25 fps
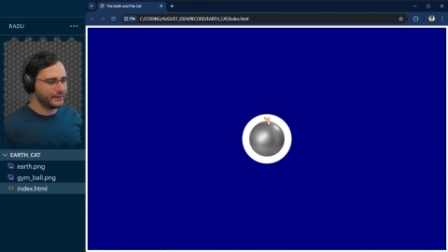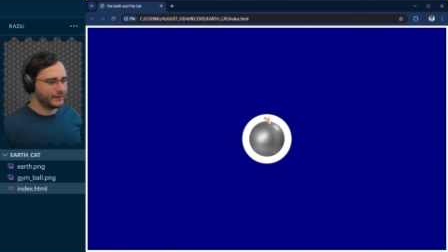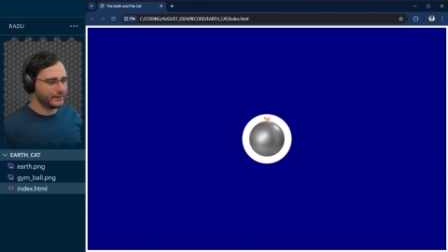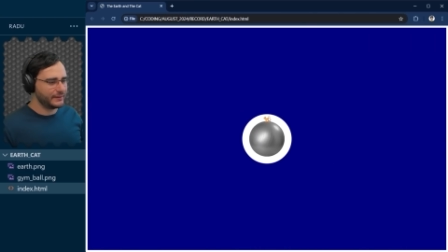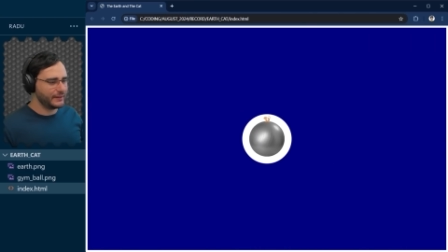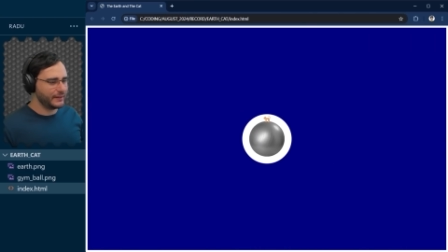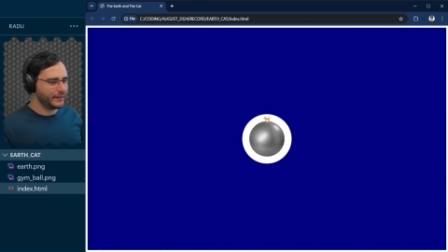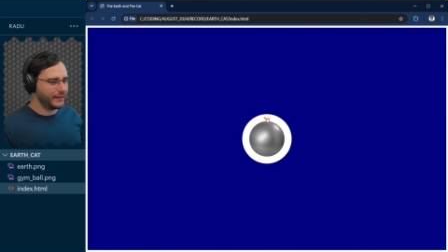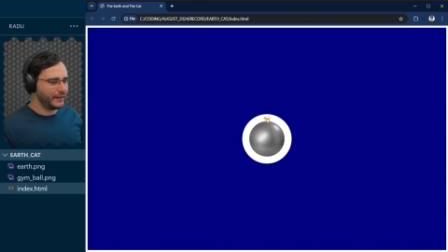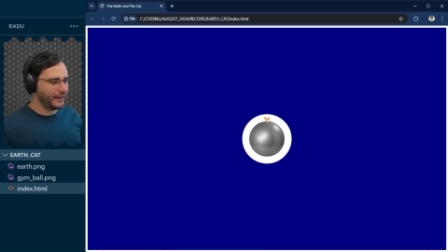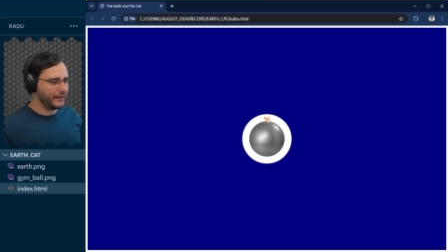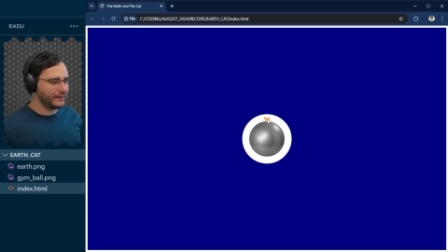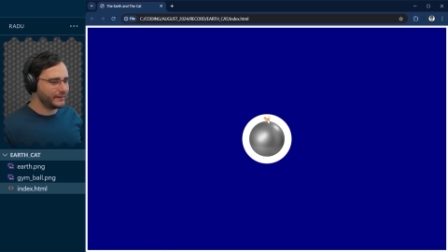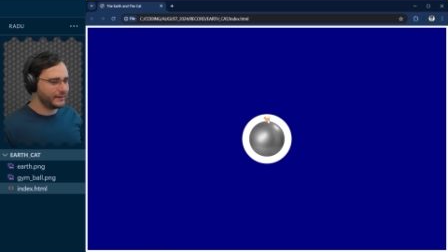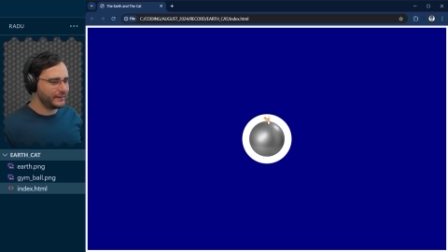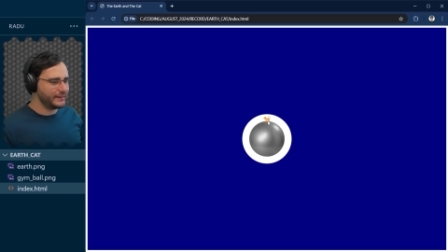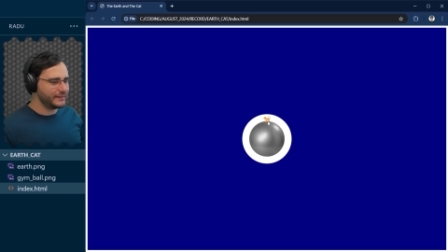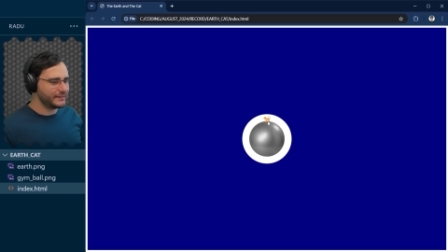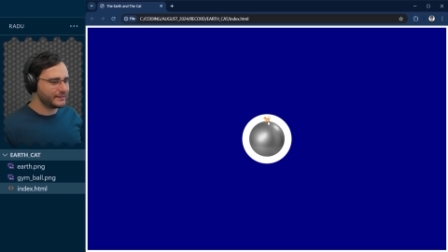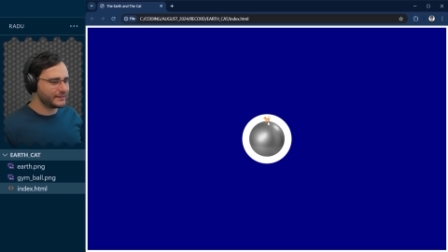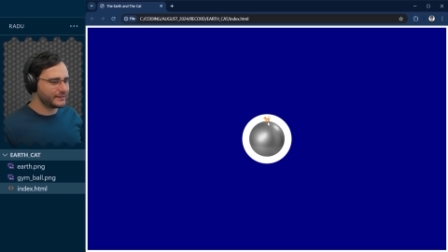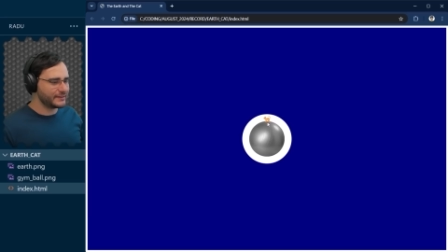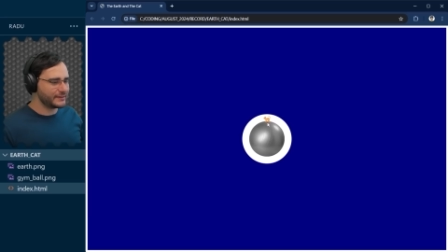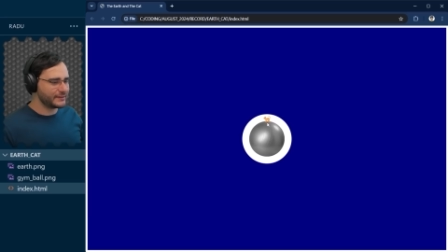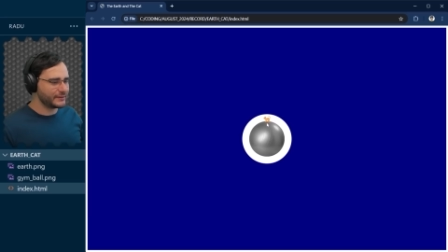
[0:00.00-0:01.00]
The cat
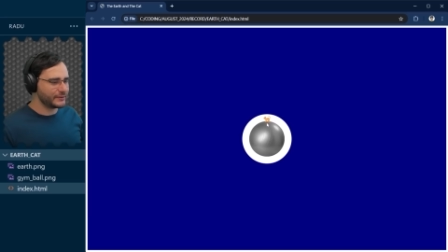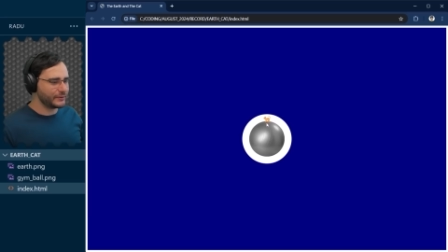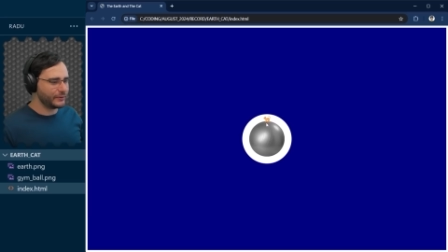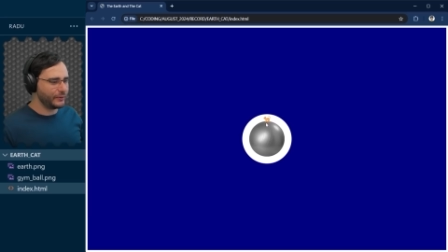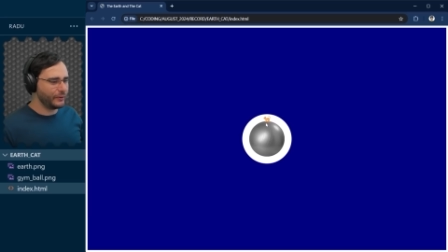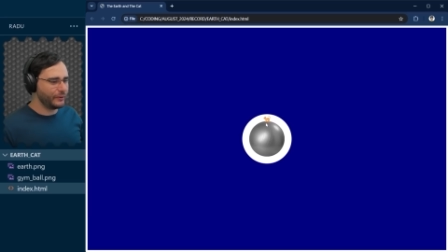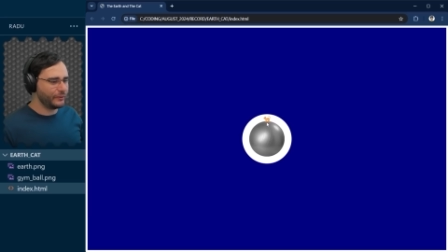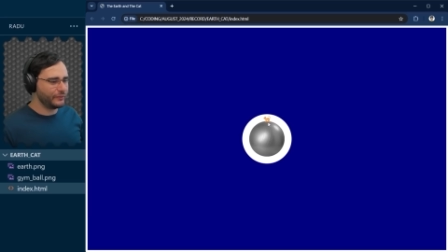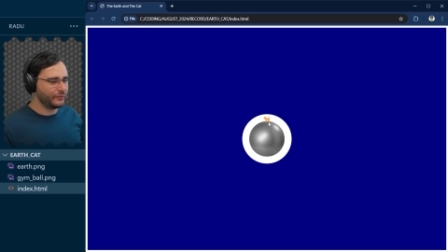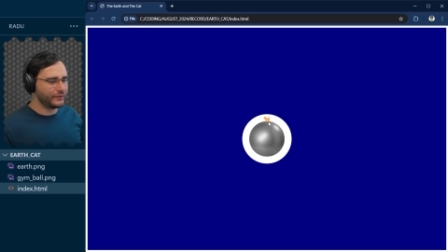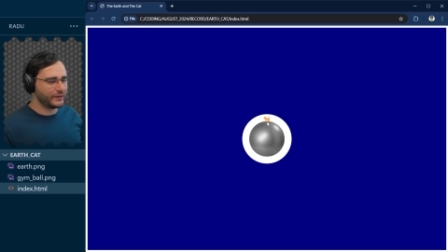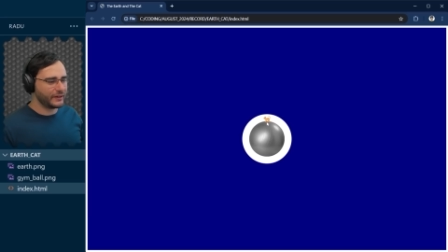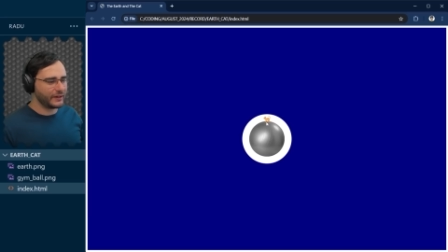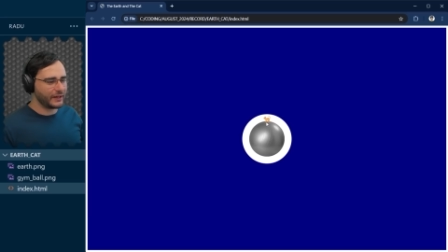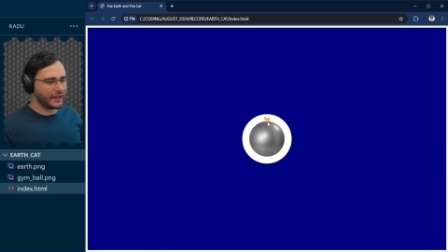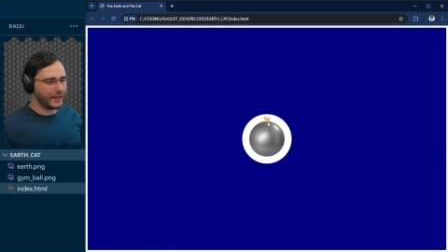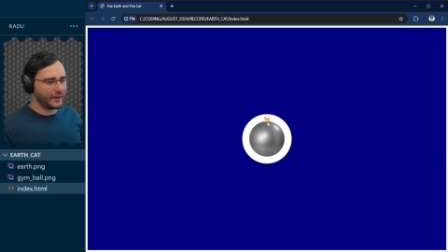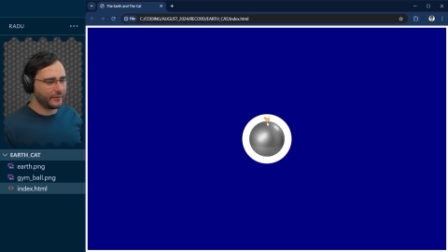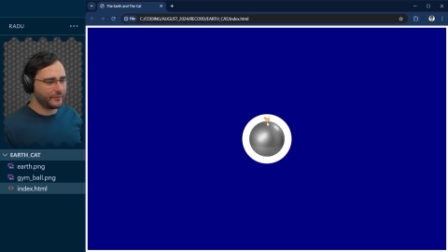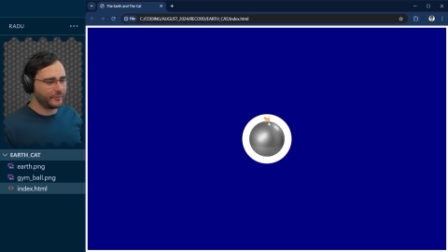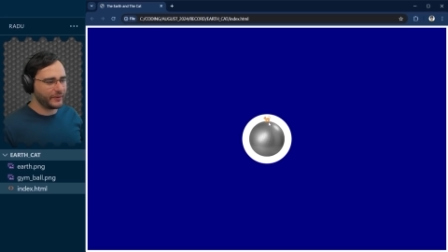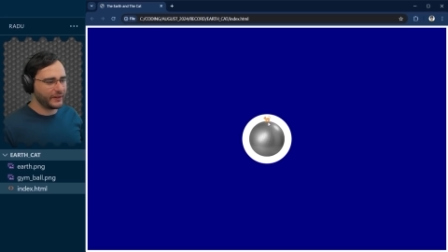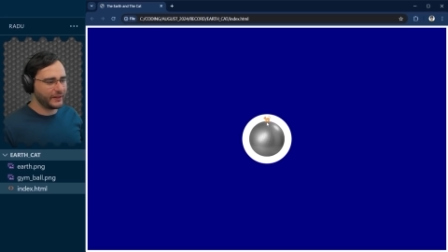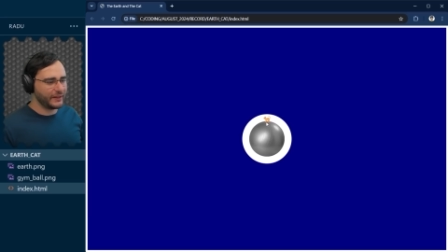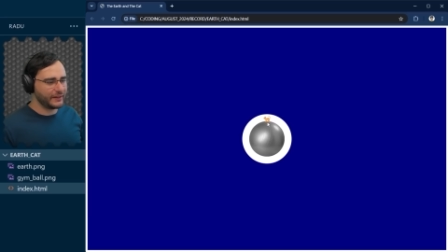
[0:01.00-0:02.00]
is
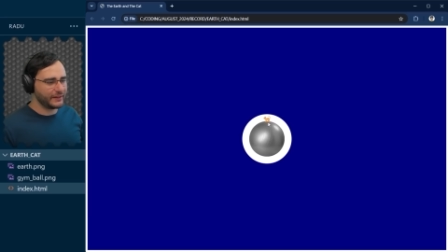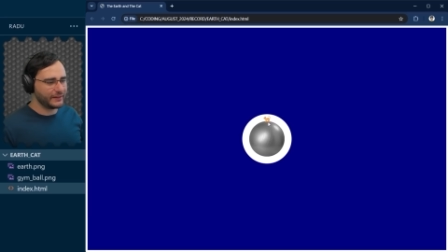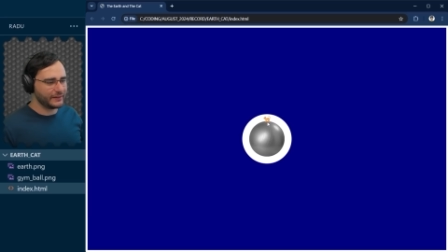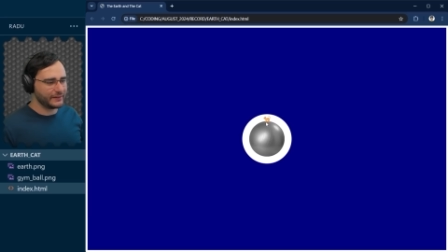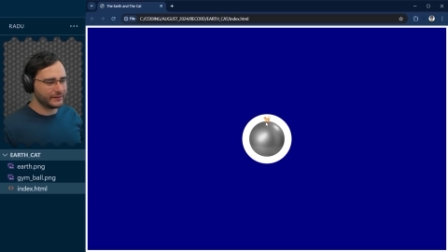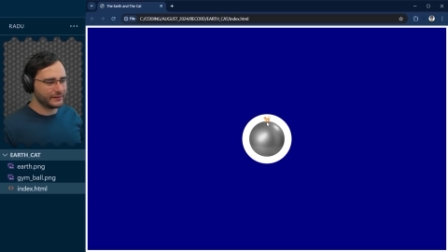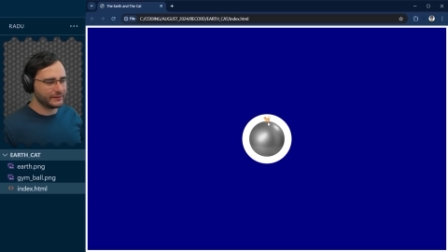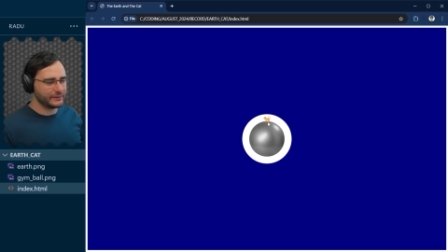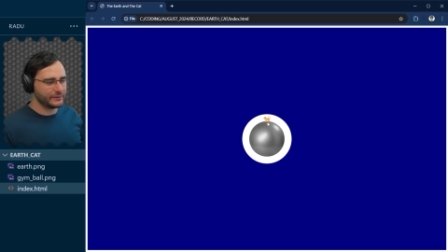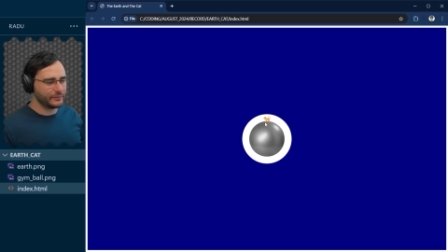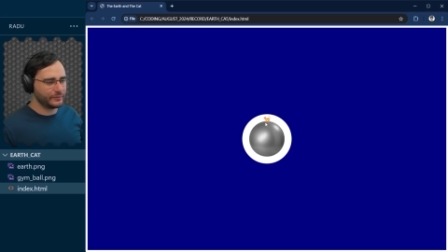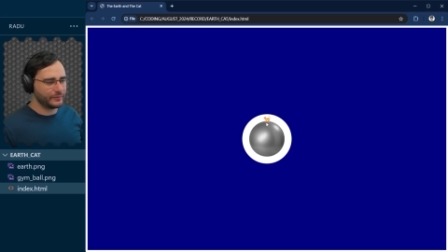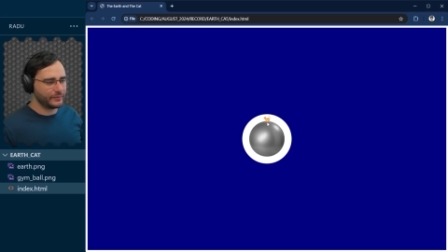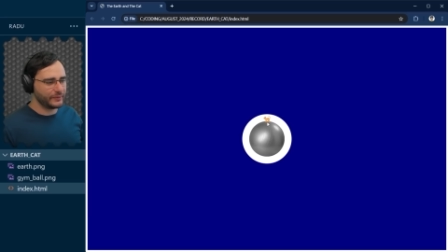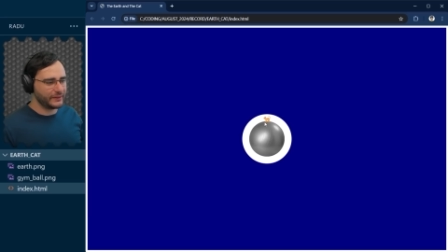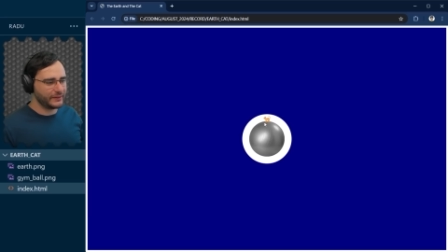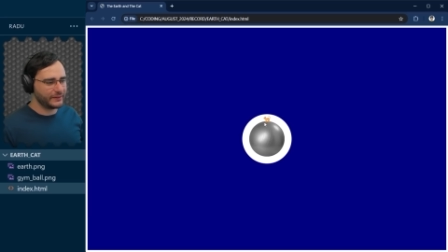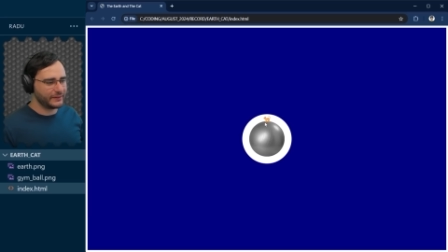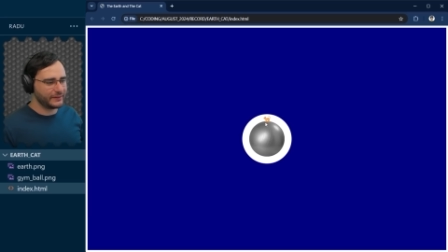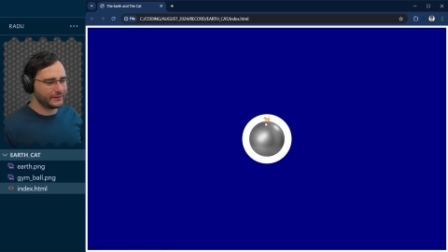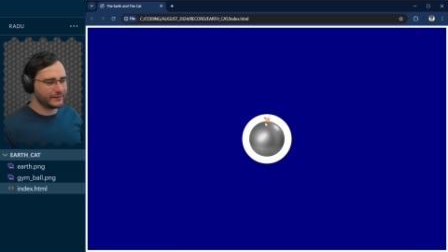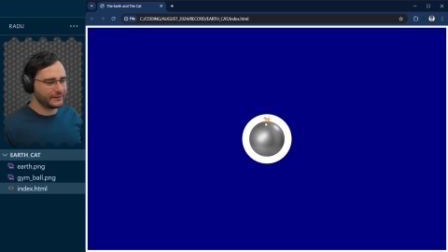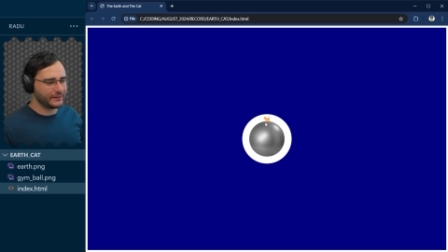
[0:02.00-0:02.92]
overlapping a little bit,